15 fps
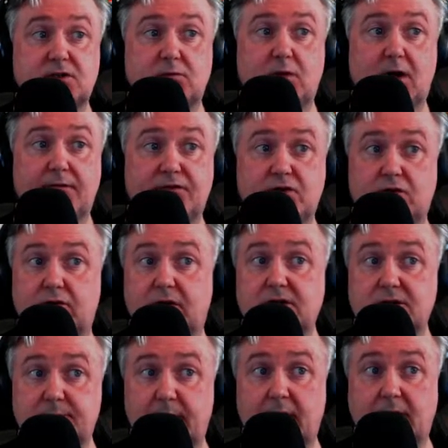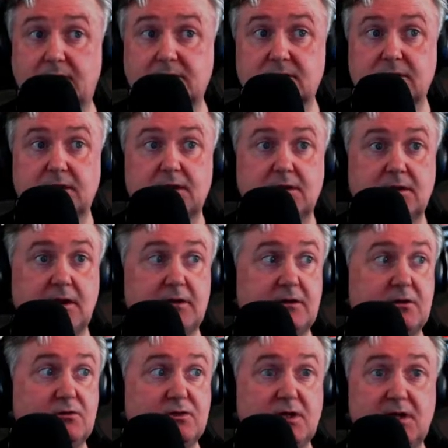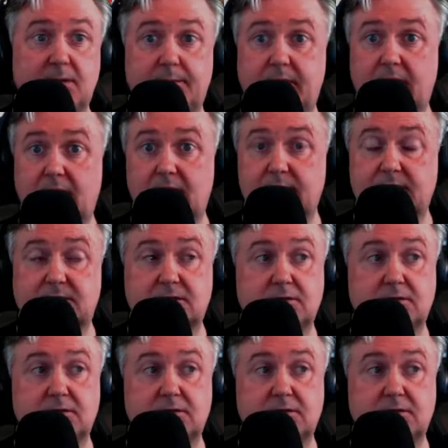to offshore icebergs and the New Zealand Parliament.